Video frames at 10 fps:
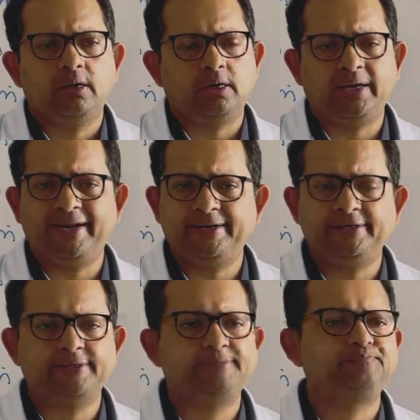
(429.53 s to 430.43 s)
and
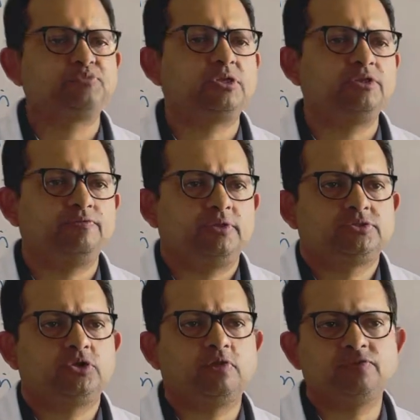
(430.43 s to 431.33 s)
you will
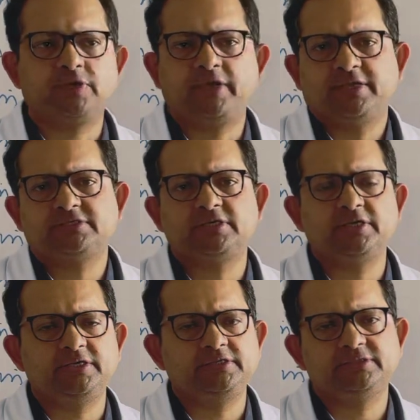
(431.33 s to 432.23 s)
solve the case
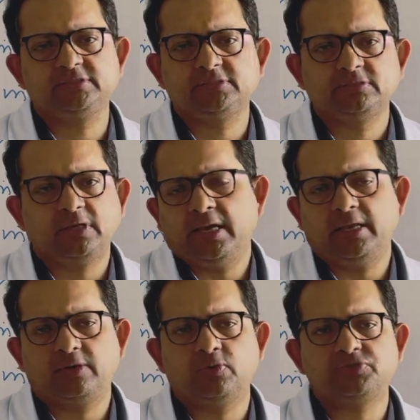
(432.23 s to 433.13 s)
studies
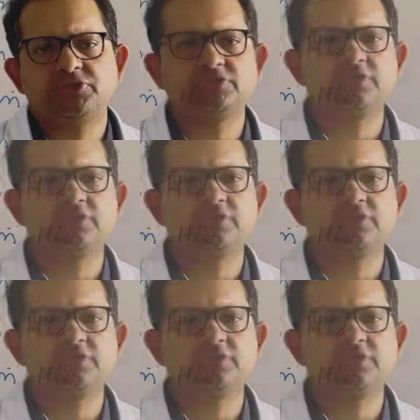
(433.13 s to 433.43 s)
and questions.